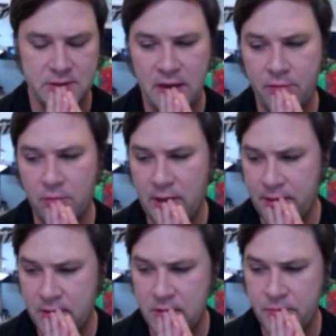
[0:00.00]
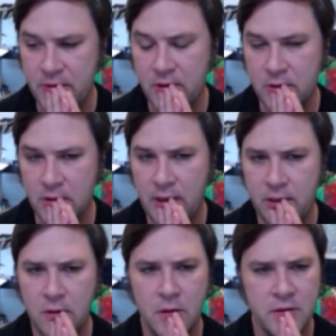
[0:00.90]
I've read them. They're kind
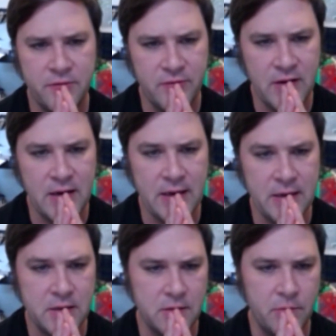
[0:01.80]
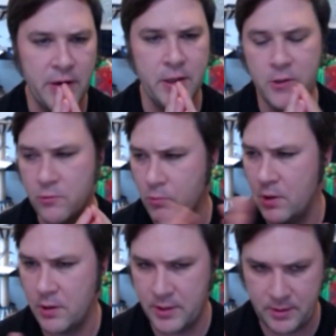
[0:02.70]
of hard to find. My own
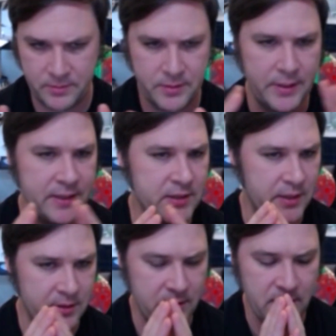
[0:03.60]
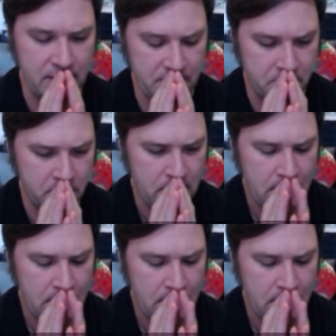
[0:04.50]
work gets into them,